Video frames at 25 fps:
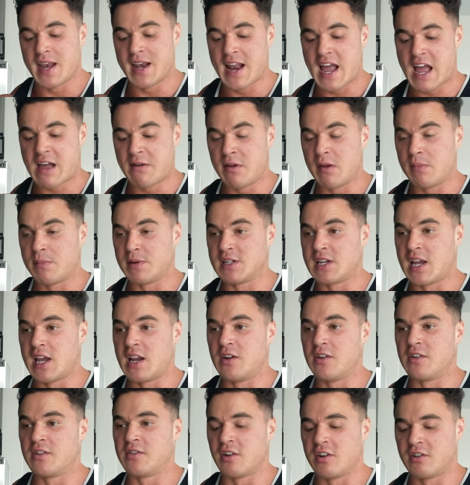didn't have any
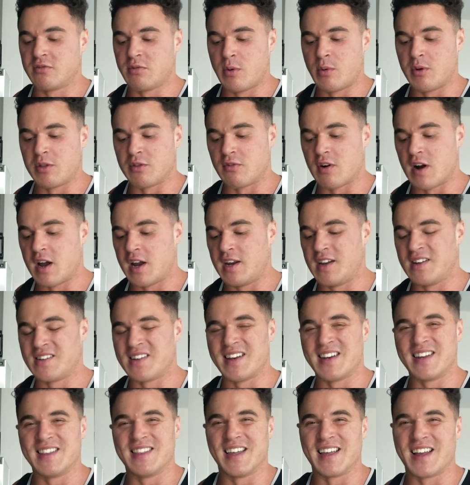potatoes, so I just went with rice.
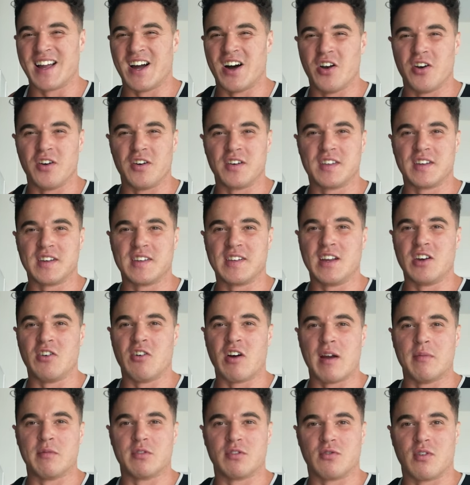I did like 160
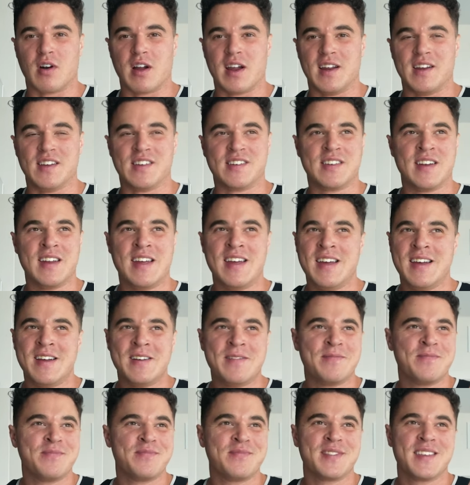grams of rice.
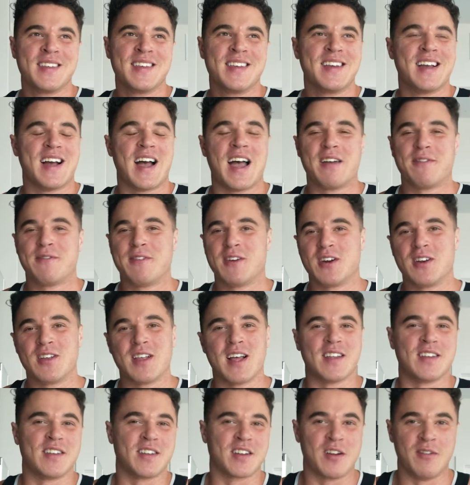I figure
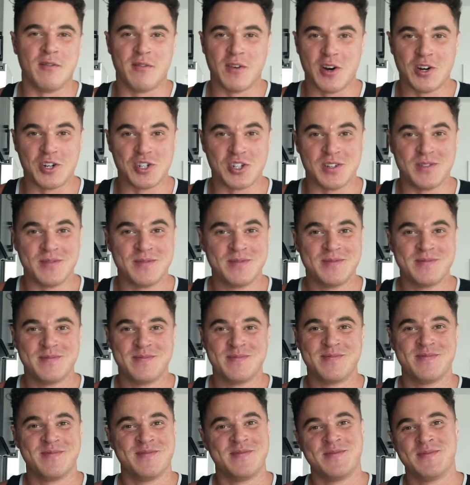that's the conversion.
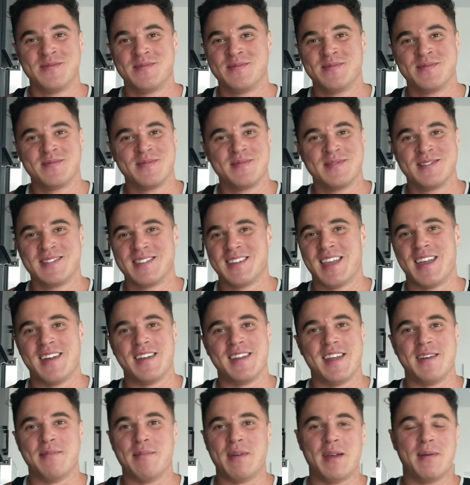
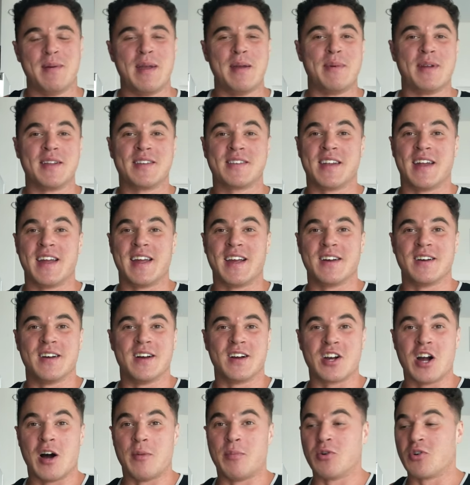Maybe it's like
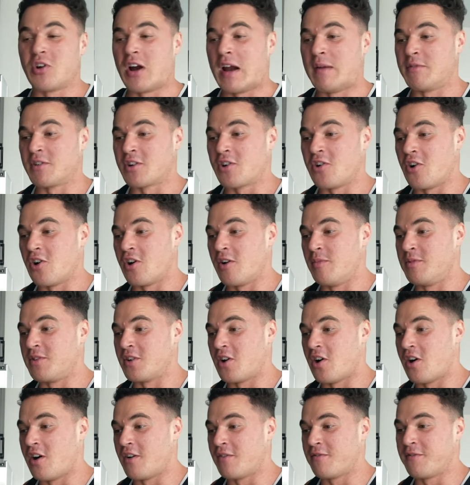a couple grams of carbs
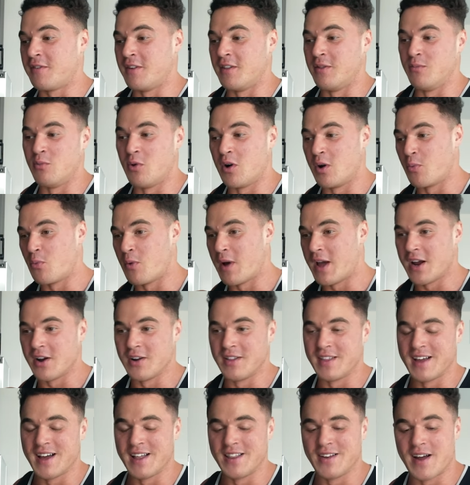off in one way
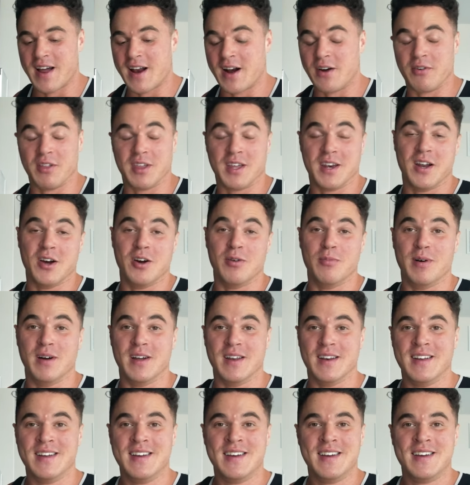or the other. I don't really know,
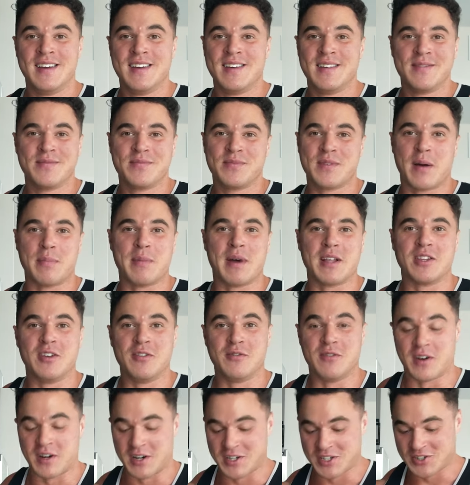but I'm not
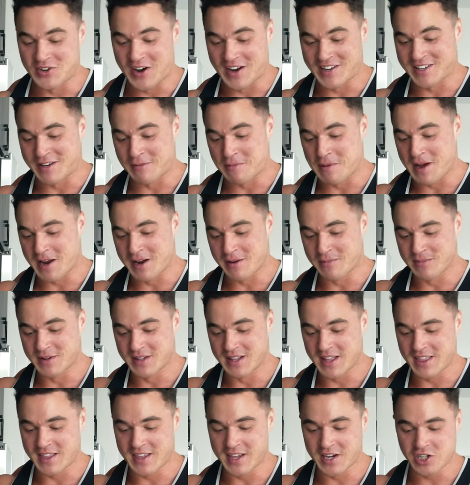too stressed about it,
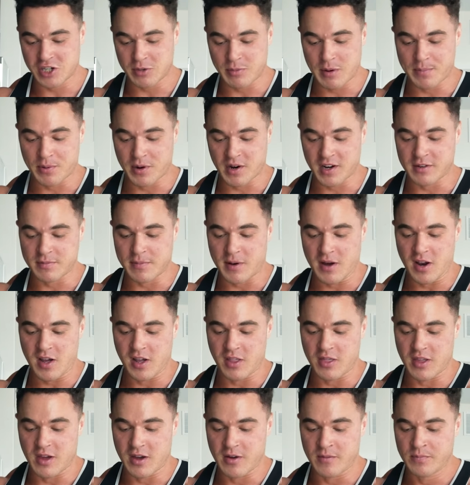but it should be pretty spot
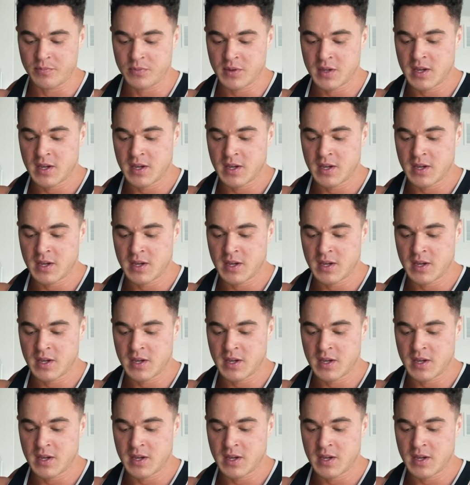on though.